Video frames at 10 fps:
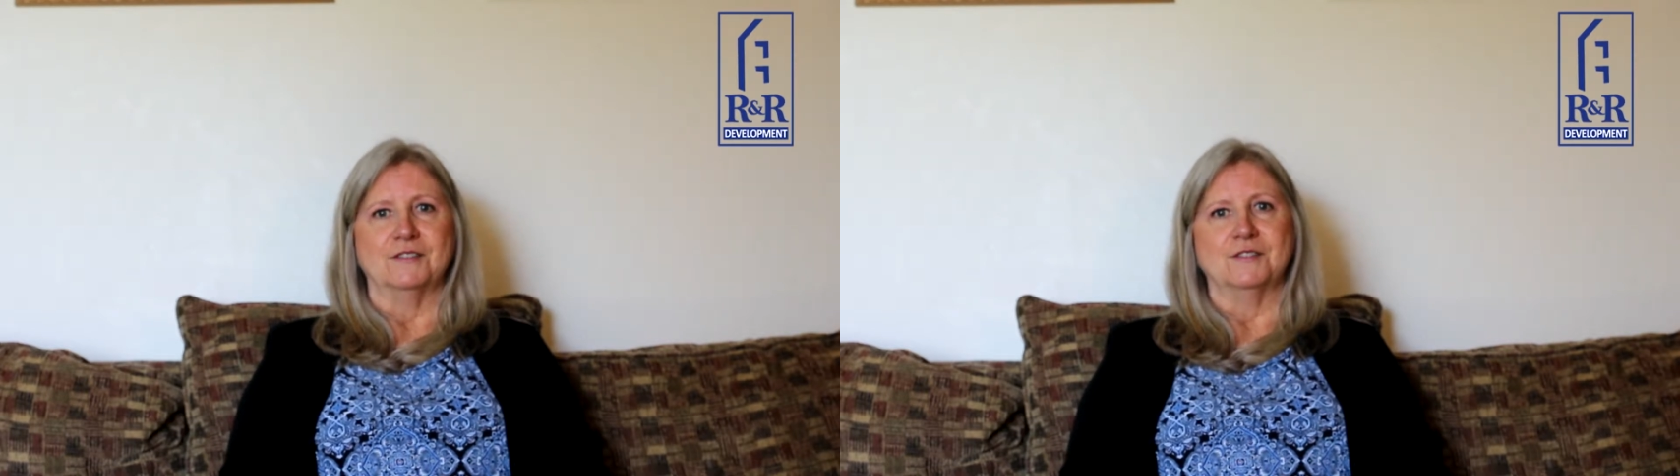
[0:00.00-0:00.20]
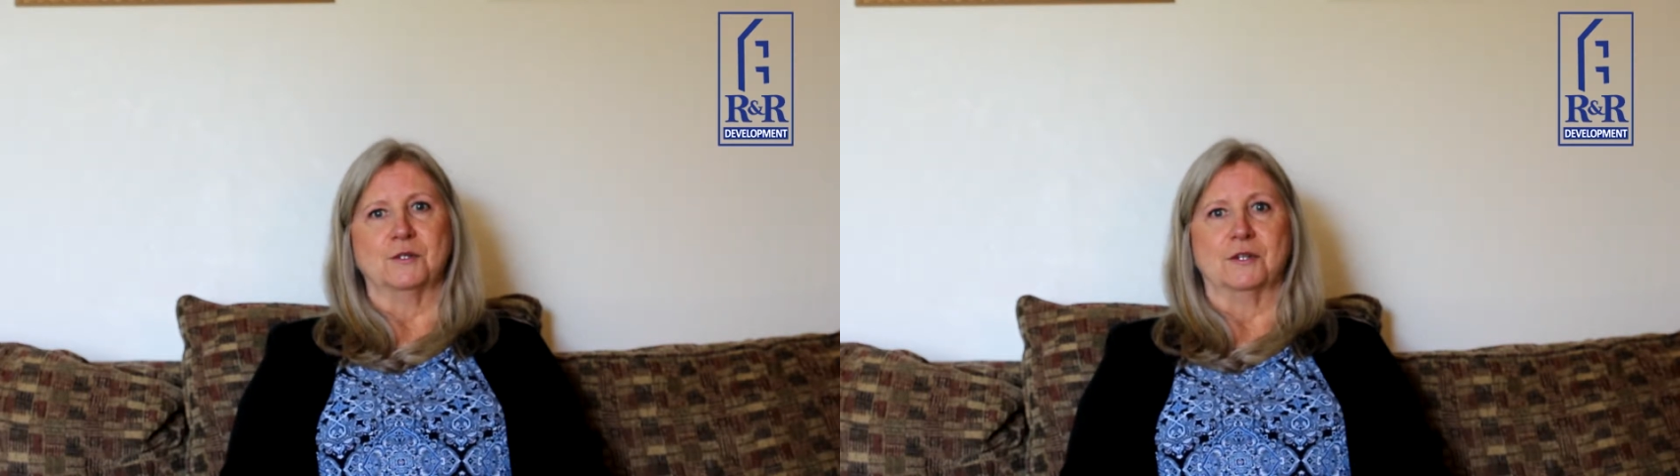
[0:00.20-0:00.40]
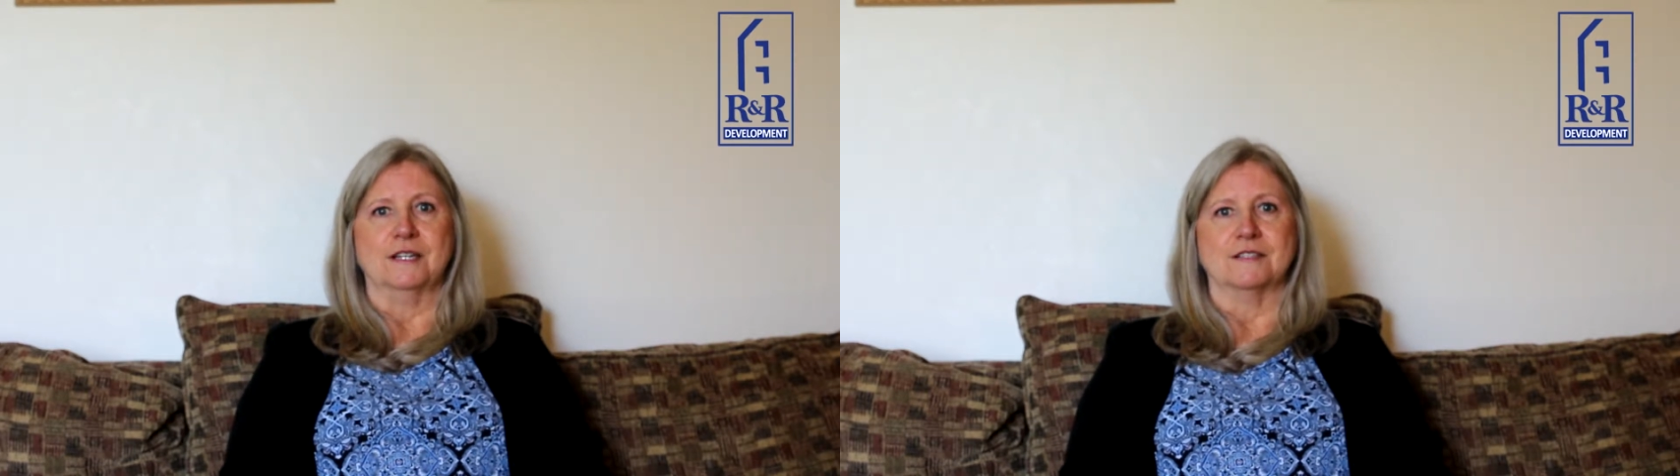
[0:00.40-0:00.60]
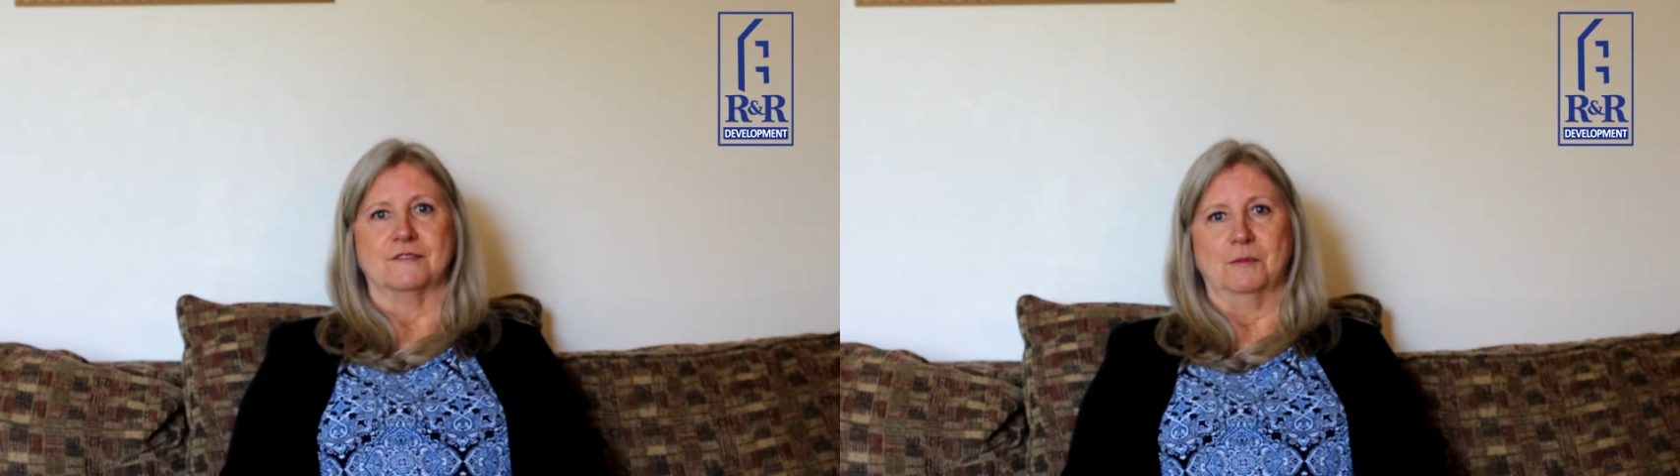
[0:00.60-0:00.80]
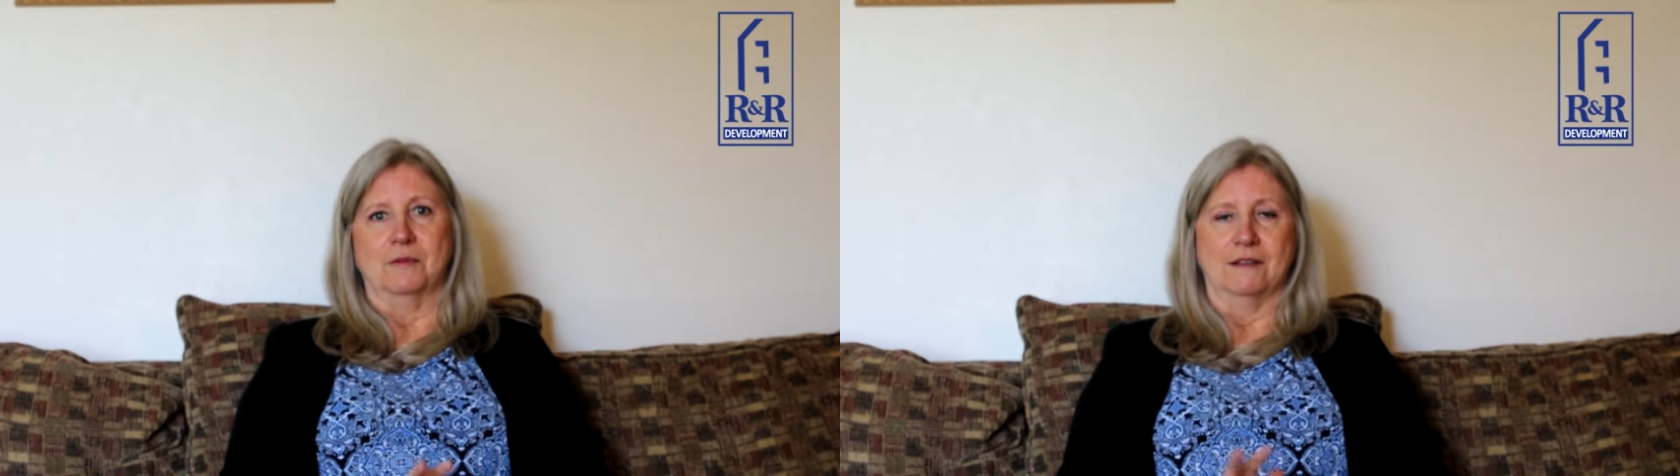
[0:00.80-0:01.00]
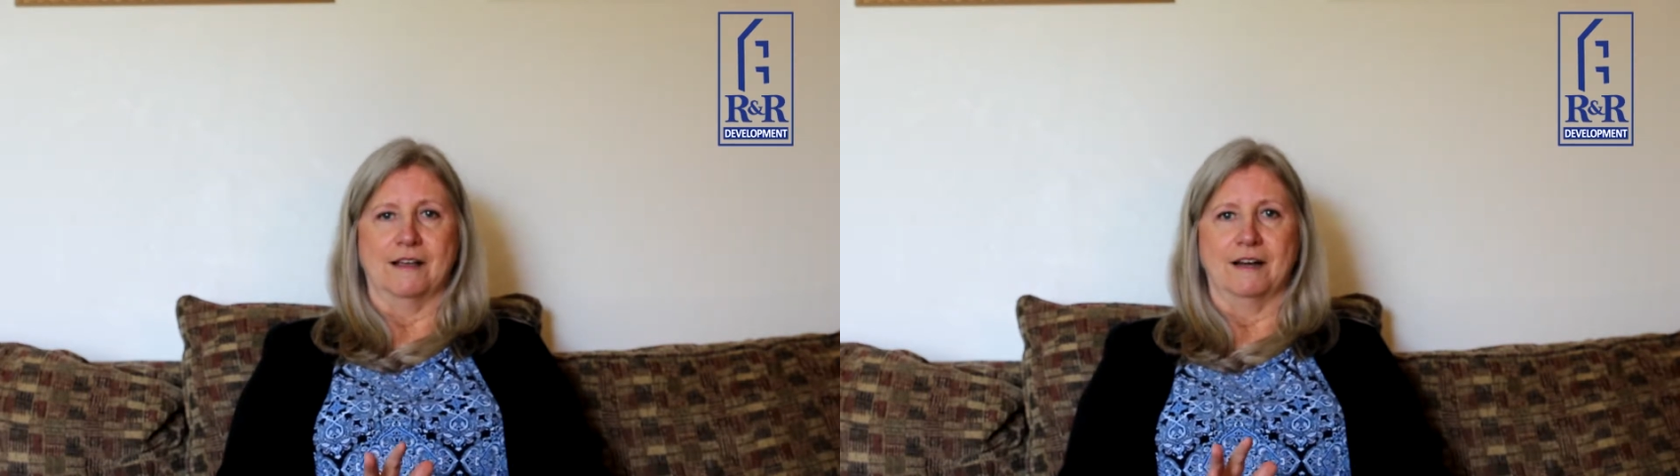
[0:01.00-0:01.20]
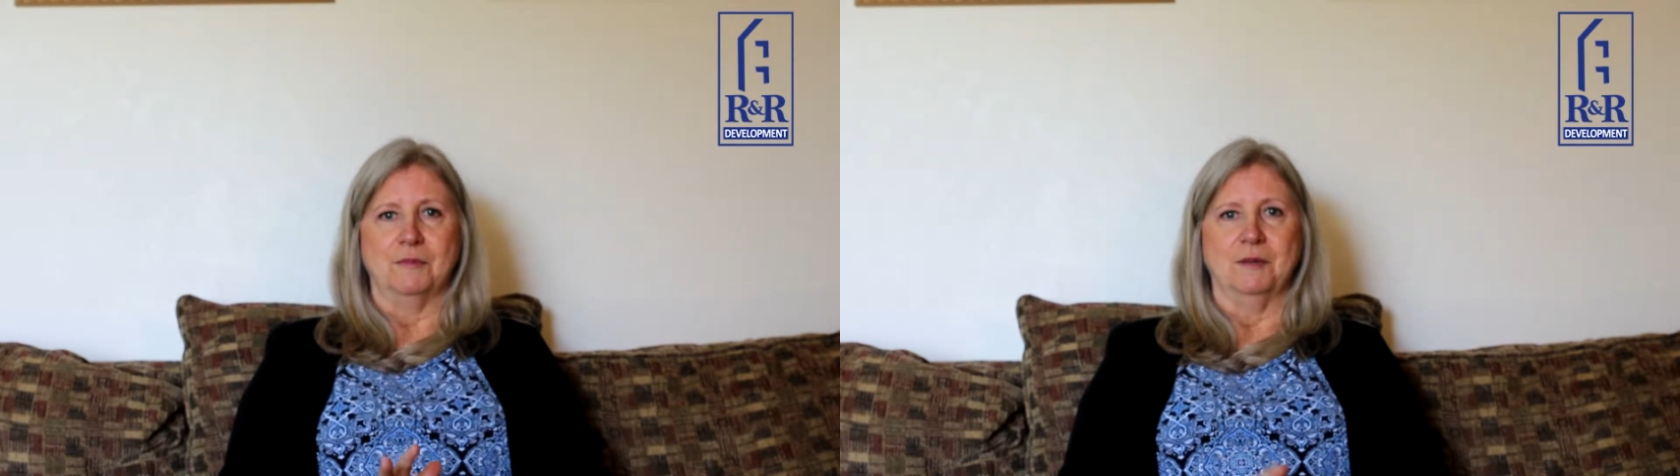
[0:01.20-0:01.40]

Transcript: stories from a lot of